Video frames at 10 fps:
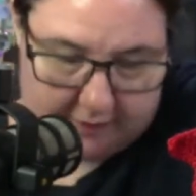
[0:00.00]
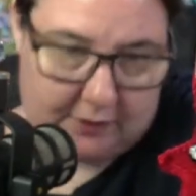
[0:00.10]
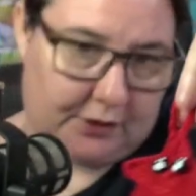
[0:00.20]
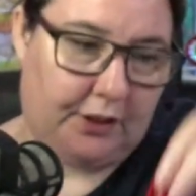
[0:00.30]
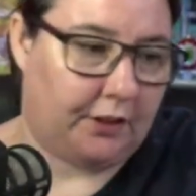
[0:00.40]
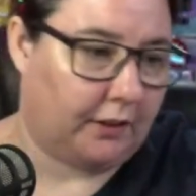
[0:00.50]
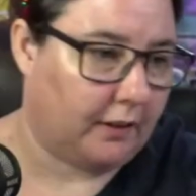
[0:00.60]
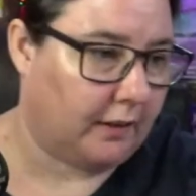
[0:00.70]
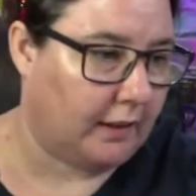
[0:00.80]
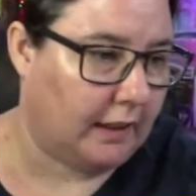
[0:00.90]
cute.
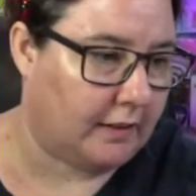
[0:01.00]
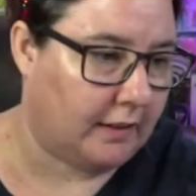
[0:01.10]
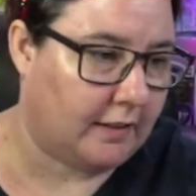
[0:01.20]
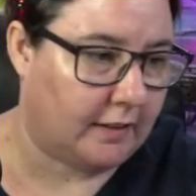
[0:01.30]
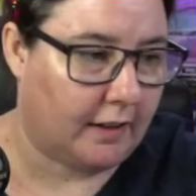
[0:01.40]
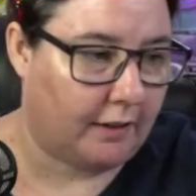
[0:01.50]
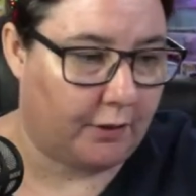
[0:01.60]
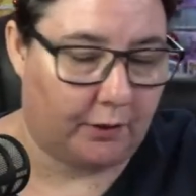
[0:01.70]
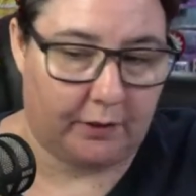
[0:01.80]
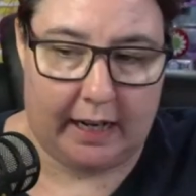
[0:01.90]
It's a tough
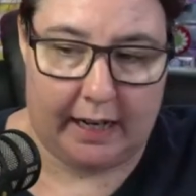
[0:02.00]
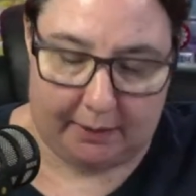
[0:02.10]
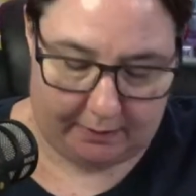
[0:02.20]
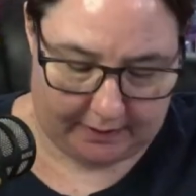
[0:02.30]
call. Anyway,